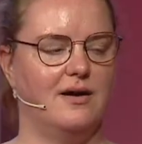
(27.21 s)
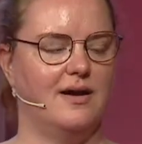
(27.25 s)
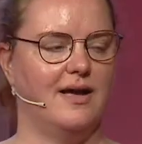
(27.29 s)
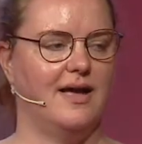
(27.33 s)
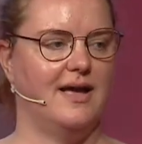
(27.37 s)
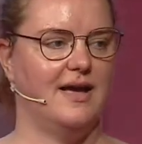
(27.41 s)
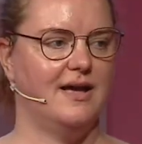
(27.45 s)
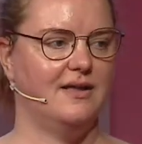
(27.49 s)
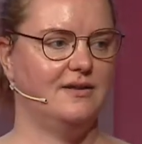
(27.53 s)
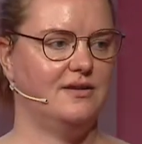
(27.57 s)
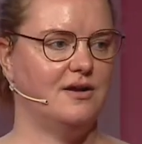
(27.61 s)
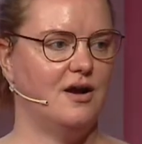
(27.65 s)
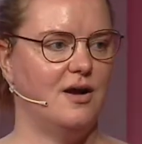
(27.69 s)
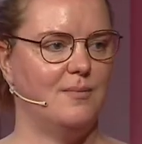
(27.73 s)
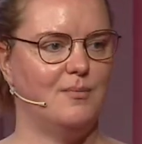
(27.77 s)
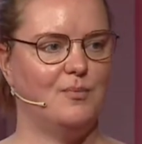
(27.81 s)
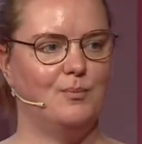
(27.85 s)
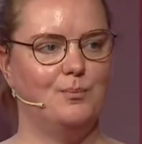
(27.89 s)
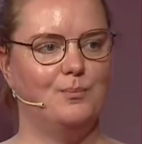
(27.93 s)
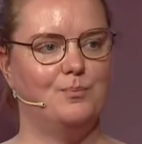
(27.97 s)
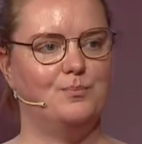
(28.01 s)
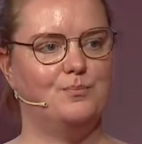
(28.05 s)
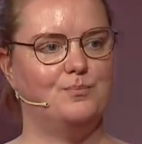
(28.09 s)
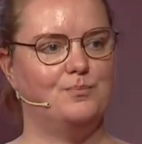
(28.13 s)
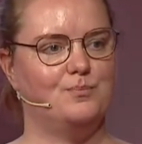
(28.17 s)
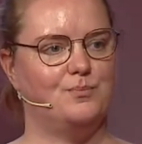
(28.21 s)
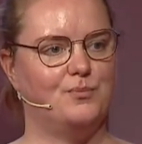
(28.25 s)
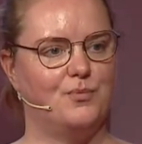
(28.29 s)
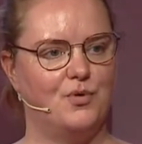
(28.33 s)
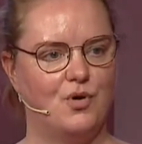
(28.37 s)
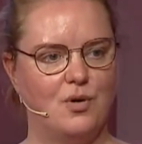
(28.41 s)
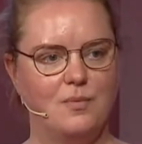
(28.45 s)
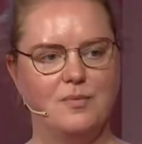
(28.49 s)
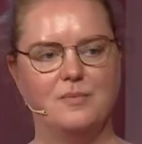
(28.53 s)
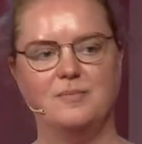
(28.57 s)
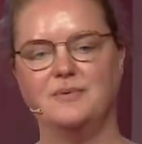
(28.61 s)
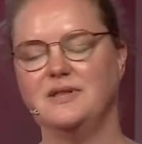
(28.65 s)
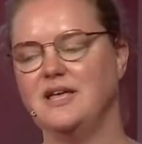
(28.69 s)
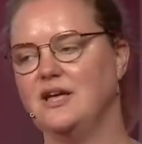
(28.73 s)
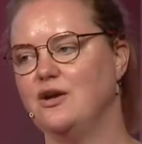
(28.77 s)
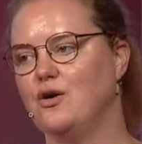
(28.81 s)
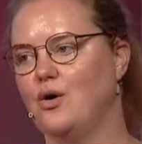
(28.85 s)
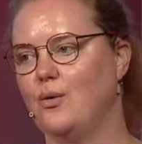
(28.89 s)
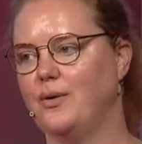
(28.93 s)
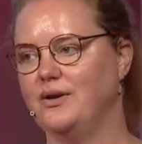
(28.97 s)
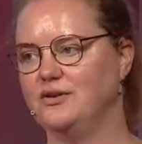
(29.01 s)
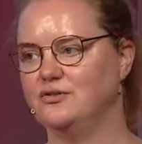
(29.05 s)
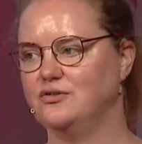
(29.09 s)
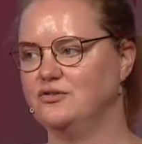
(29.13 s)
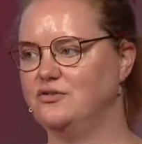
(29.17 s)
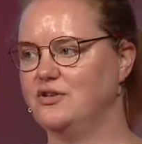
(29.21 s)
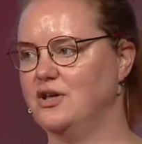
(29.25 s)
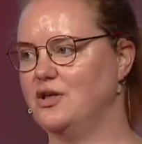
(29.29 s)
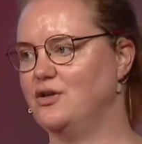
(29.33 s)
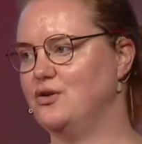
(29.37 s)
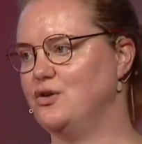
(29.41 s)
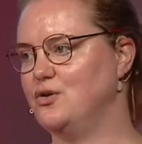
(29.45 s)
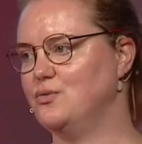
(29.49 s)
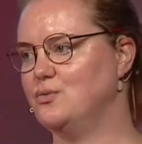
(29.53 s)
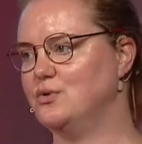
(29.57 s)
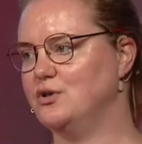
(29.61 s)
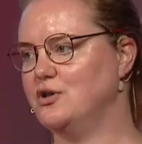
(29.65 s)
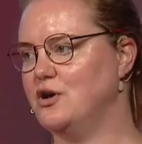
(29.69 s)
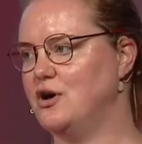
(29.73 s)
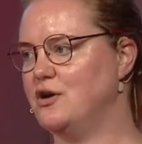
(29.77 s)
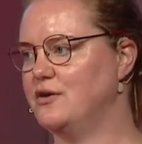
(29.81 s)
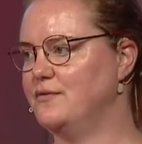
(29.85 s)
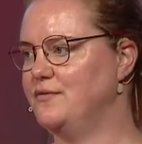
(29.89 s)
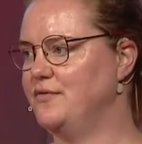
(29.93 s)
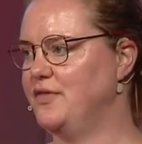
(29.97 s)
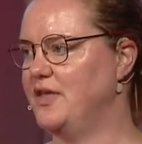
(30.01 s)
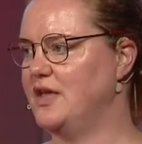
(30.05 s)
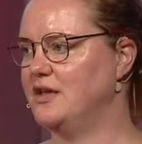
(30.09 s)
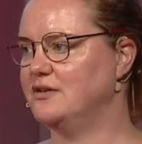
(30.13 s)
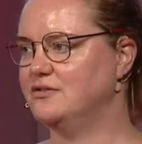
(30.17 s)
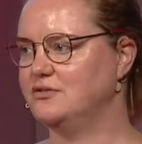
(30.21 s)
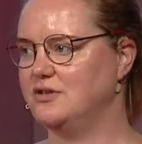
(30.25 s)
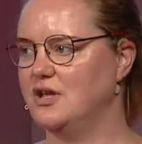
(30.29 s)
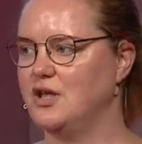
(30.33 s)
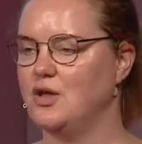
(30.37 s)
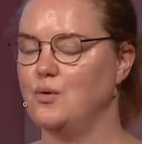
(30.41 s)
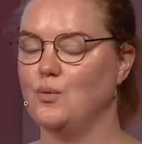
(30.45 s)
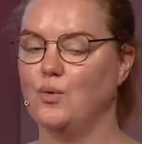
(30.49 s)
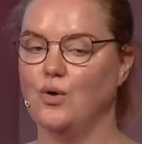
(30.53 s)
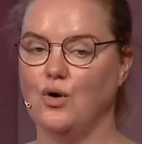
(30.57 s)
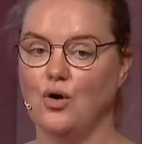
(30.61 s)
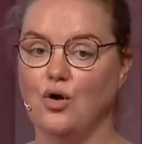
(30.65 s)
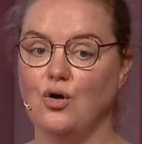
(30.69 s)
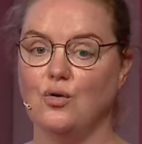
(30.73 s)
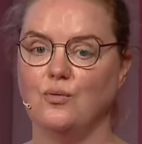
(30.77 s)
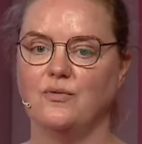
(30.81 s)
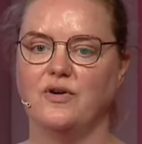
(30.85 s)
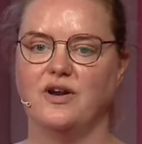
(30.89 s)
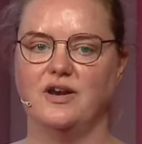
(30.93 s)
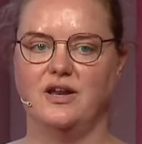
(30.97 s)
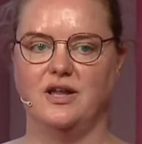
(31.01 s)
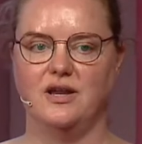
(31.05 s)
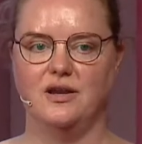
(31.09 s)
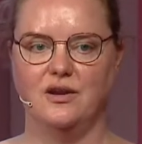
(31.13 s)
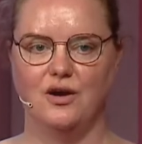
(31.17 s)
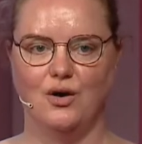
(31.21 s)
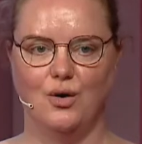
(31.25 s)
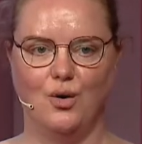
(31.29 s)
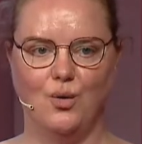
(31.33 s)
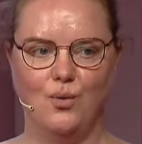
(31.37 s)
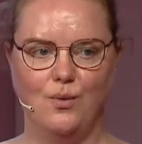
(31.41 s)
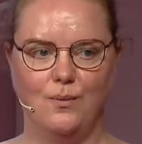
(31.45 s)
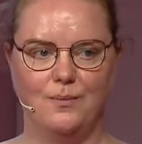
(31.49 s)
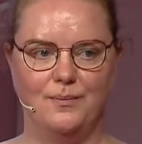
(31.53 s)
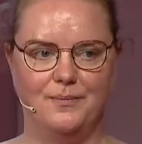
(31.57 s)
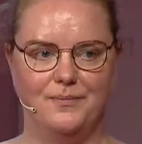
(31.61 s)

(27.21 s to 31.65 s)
And I'm probably going to tell you a lot of things that you already know.